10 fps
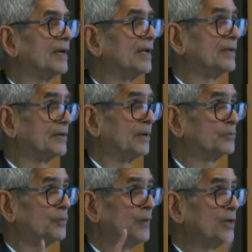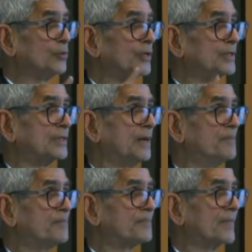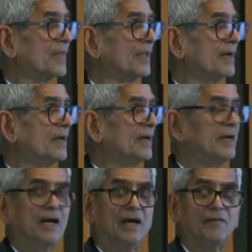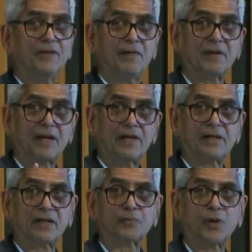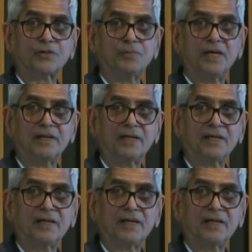In terms of value system, we have a greater responsibility.